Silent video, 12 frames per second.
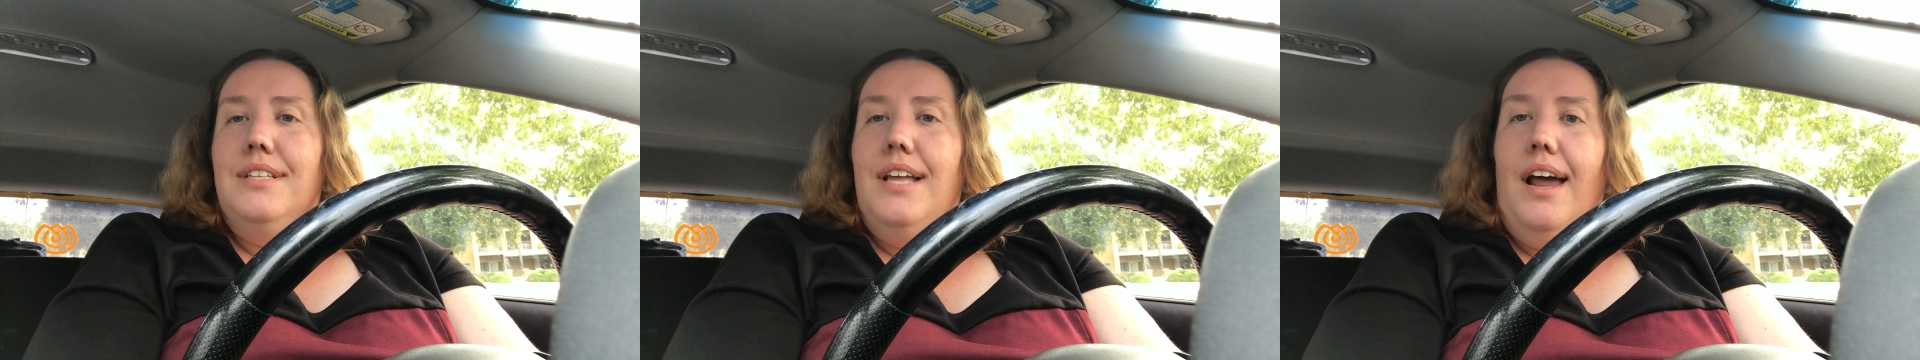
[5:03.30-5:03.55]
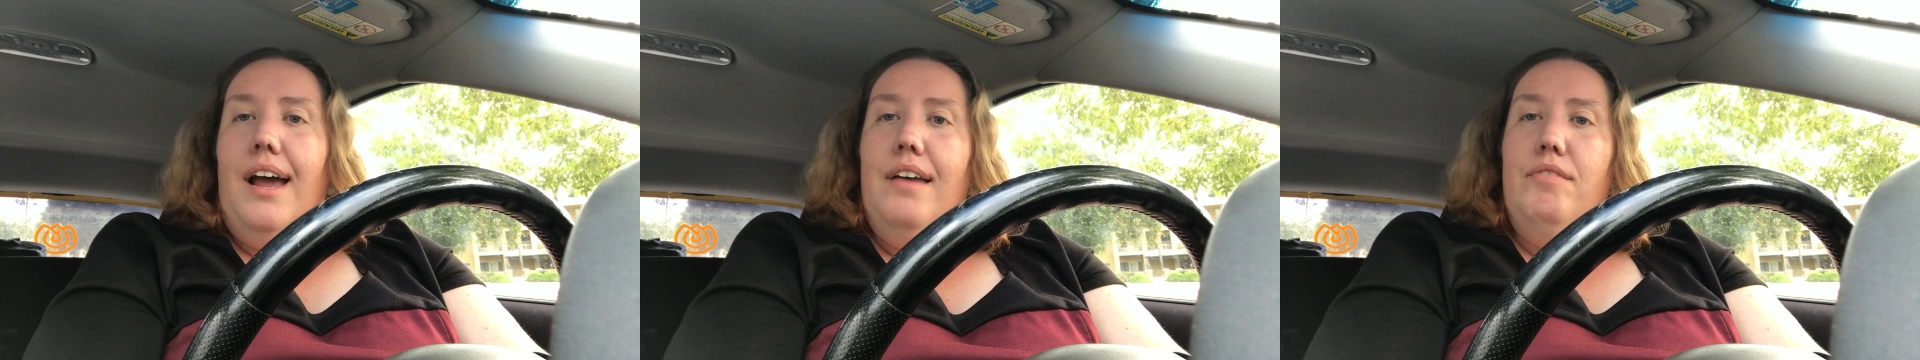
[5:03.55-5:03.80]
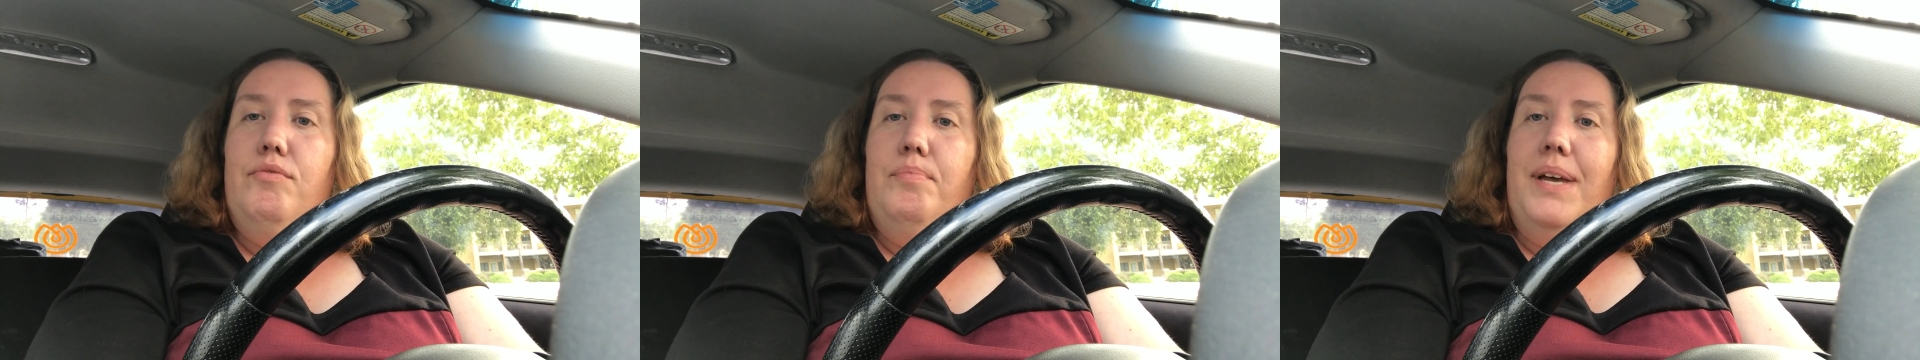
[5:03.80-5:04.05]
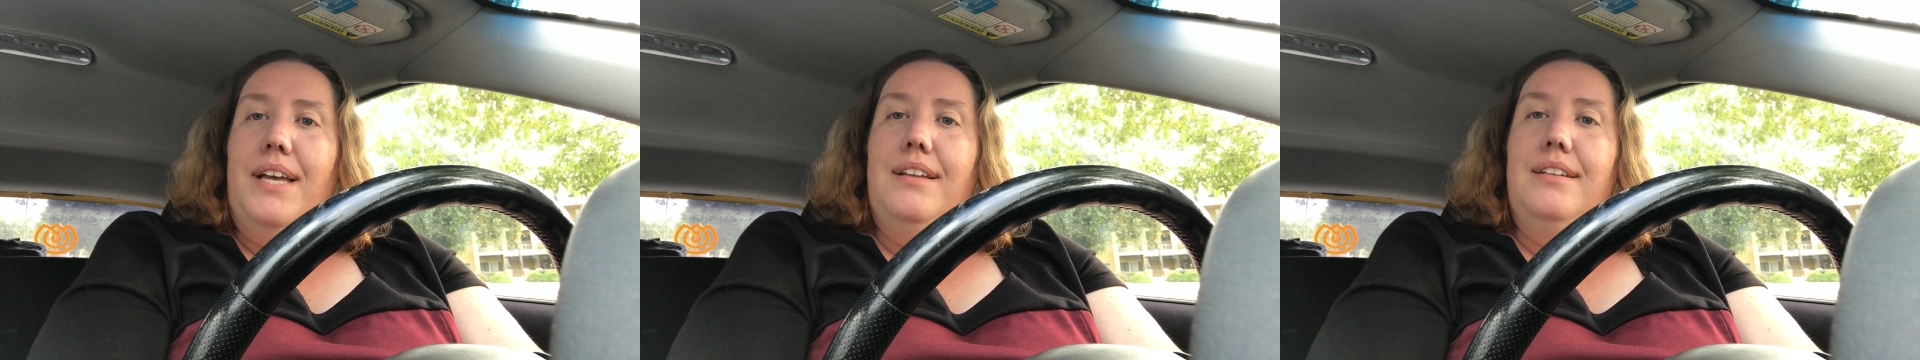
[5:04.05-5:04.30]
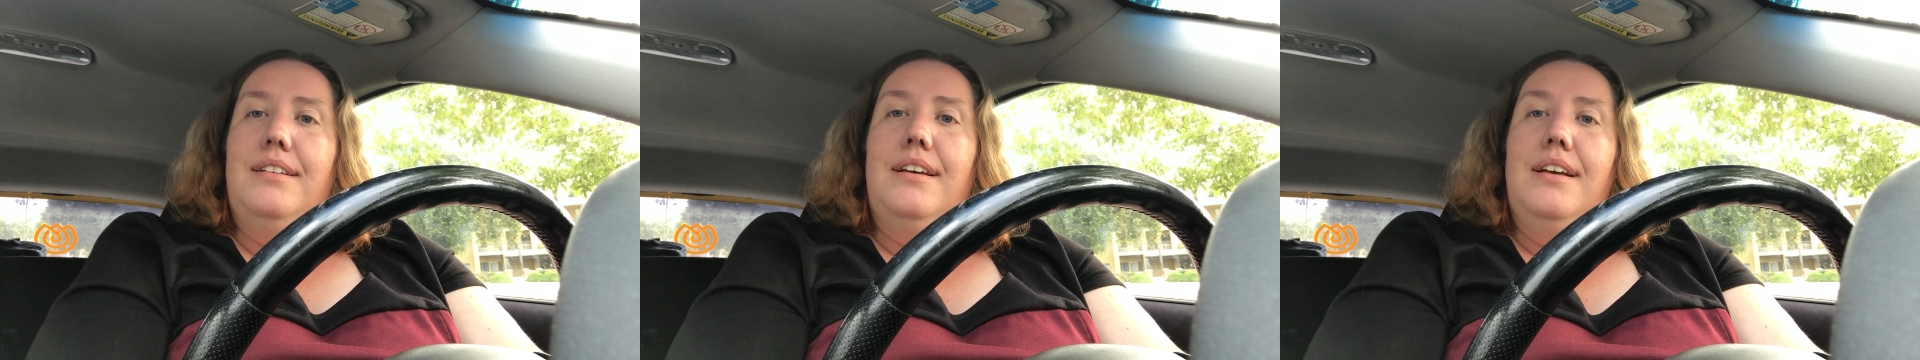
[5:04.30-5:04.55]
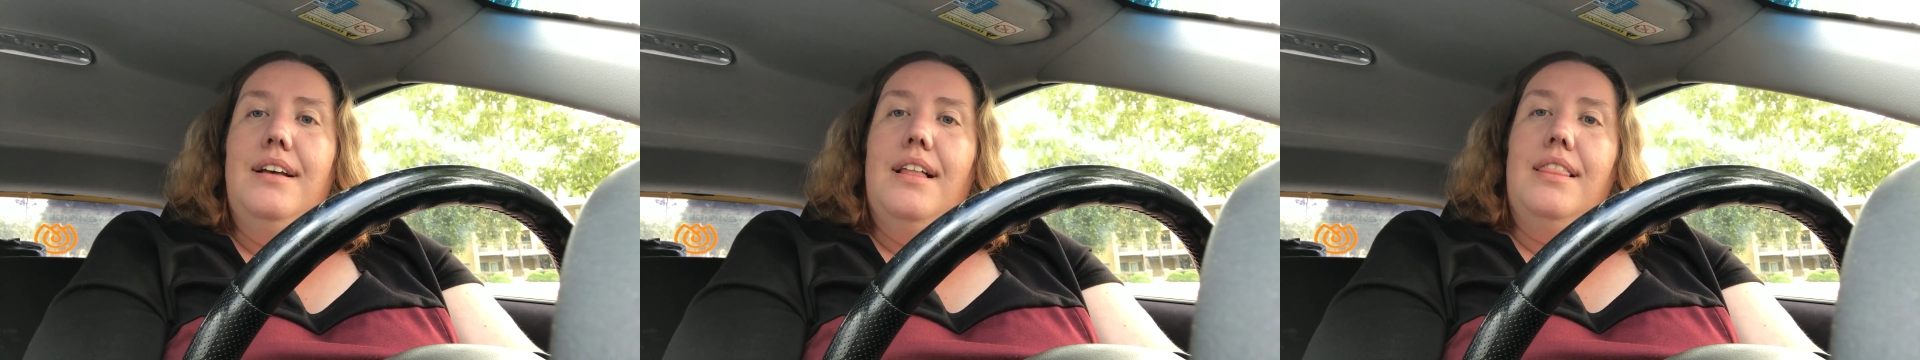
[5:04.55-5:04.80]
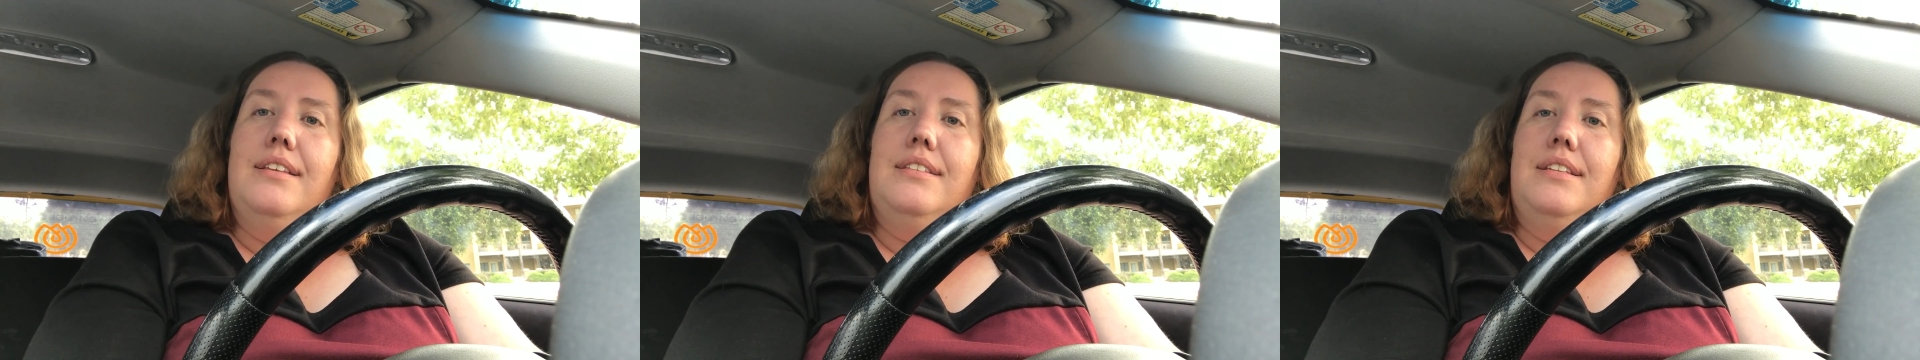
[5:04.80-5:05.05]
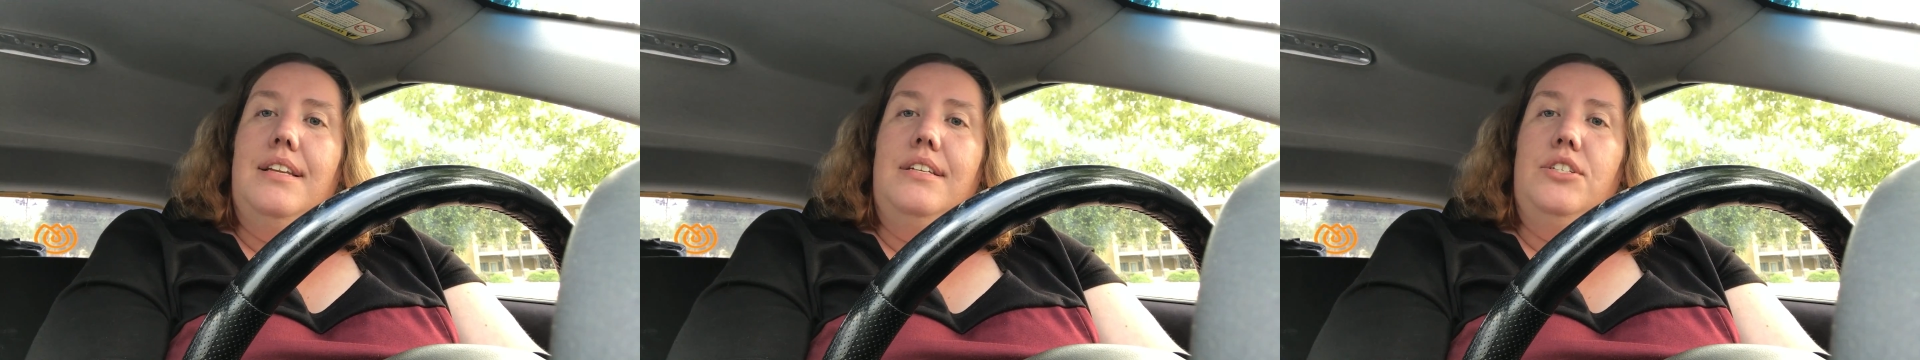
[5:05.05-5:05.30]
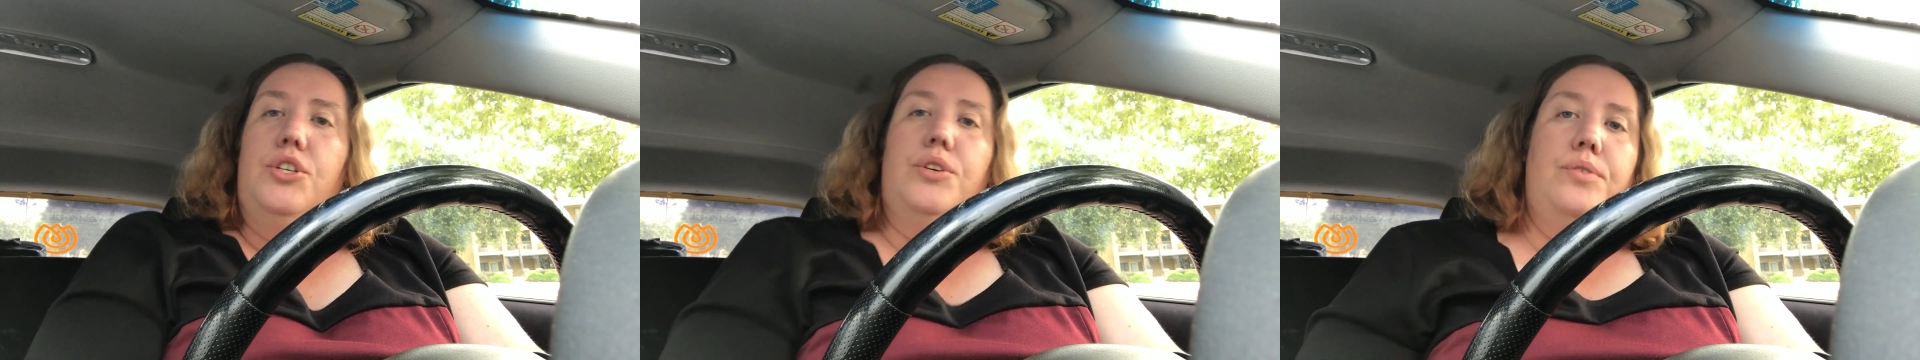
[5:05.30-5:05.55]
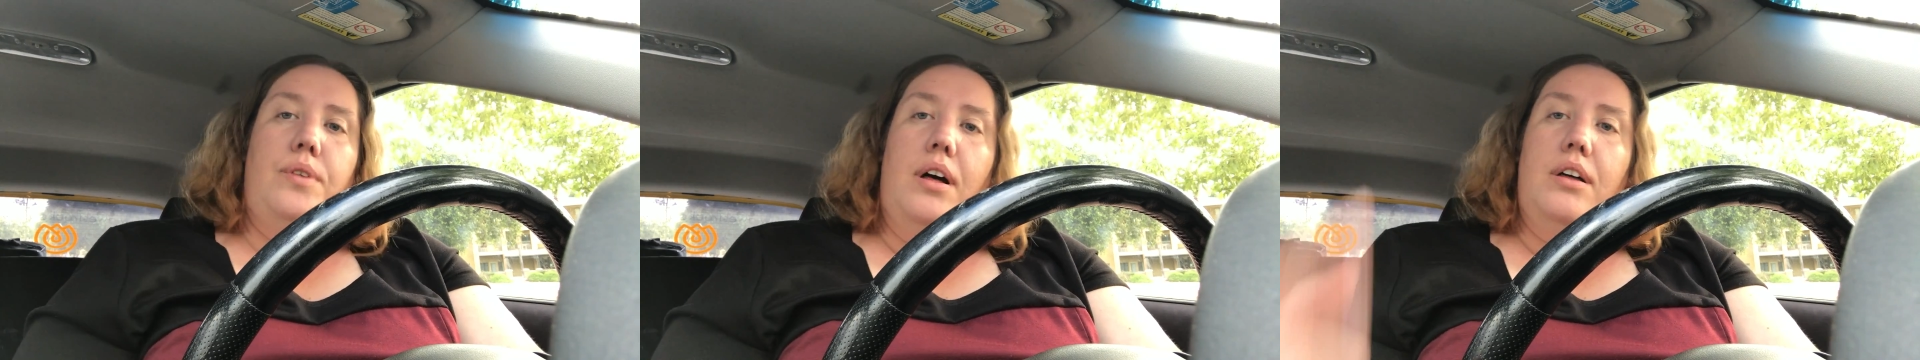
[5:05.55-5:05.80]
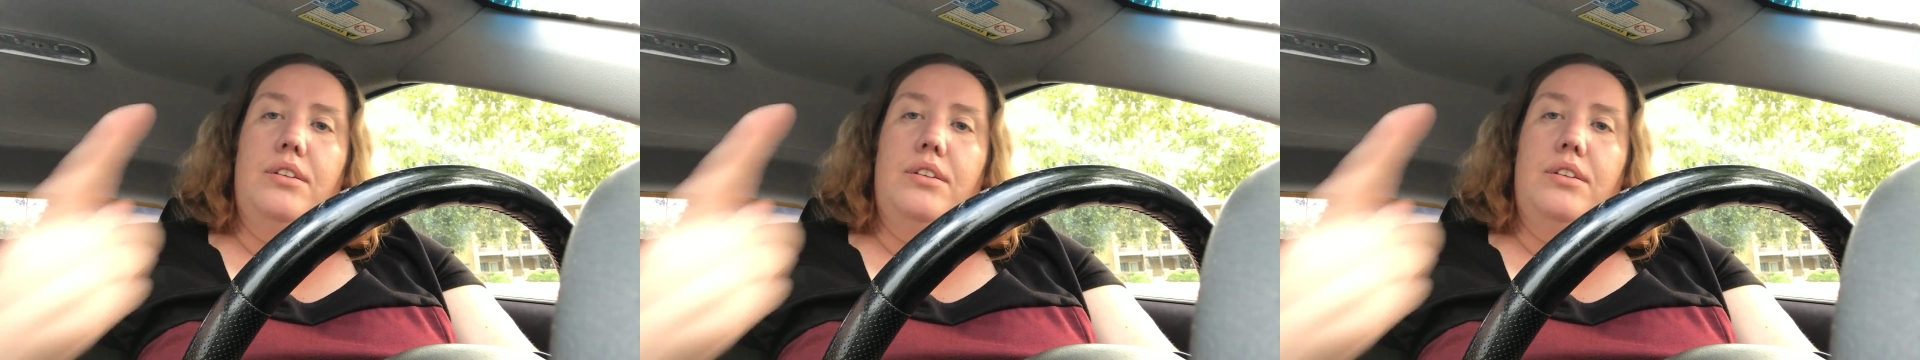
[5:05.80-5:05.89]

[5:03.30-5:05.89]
that I've been listening to. I'll